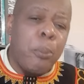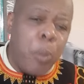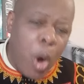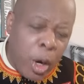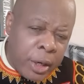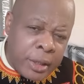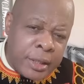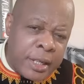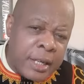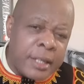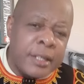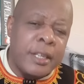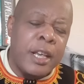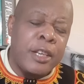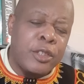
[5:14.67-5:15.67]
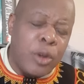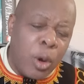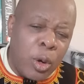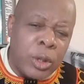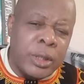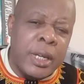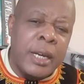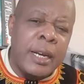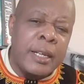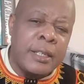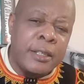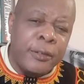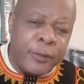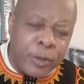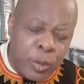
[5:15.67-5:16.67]
Politics is
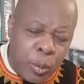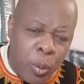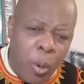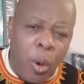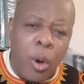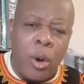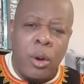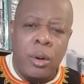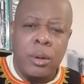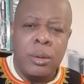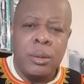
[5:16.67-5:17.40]
alternative to war.